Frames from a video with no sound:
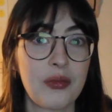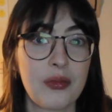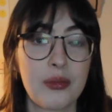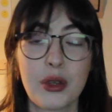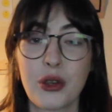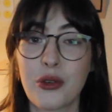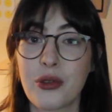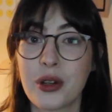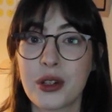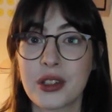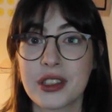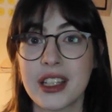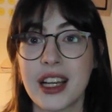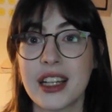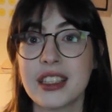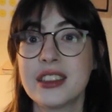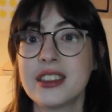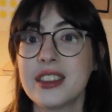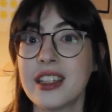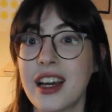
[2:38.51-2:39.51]
before
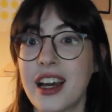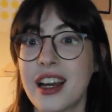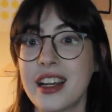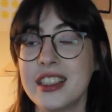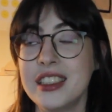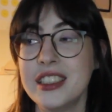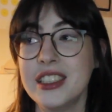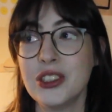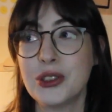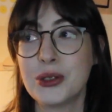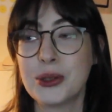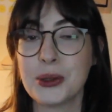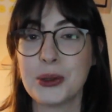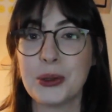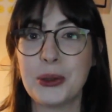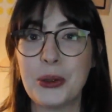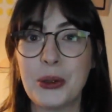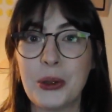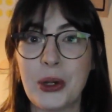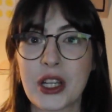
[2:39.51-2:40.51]
that, I need to